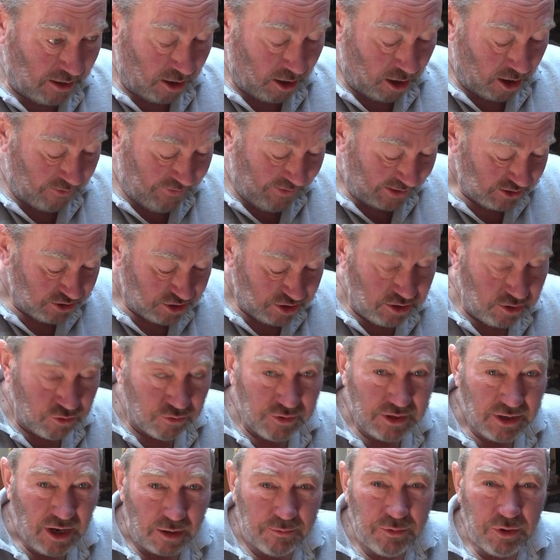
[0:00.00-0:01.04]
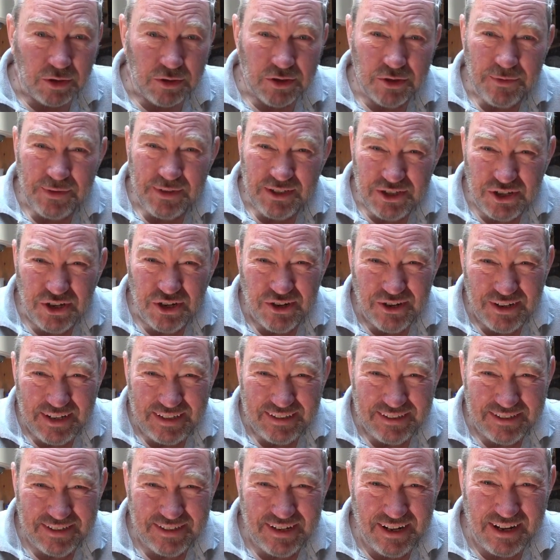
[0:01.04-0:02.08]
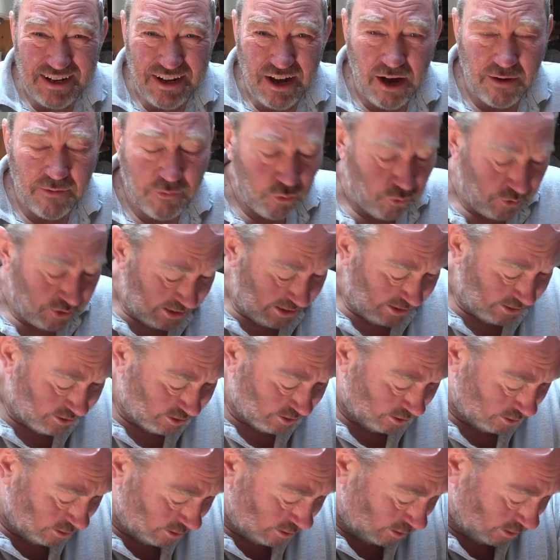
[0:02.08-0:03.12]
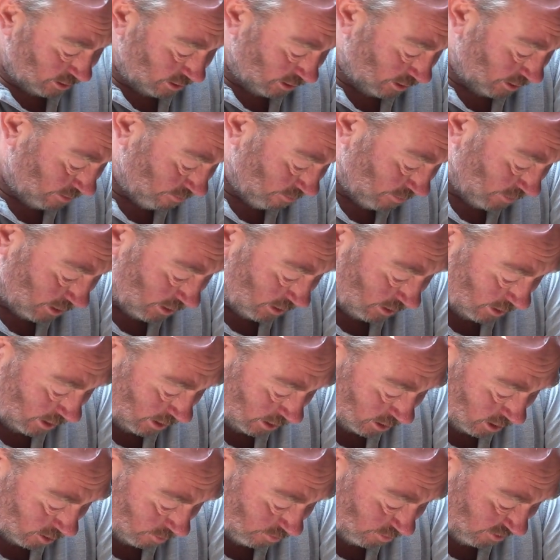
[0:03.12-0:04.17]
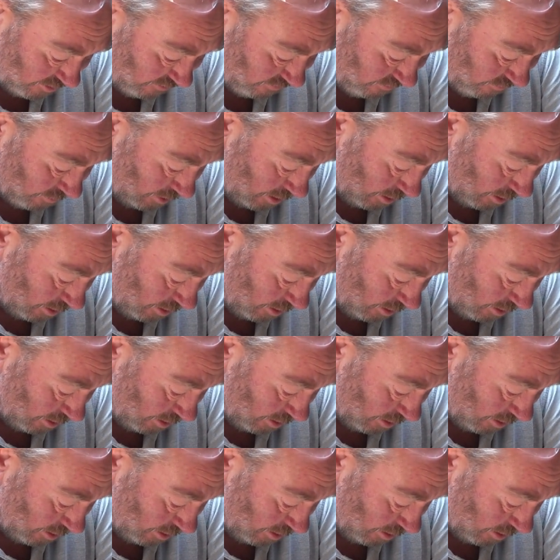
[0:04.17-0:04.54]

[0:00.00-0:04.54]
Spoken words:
I'm not doing turn-in today. I've already done a couple of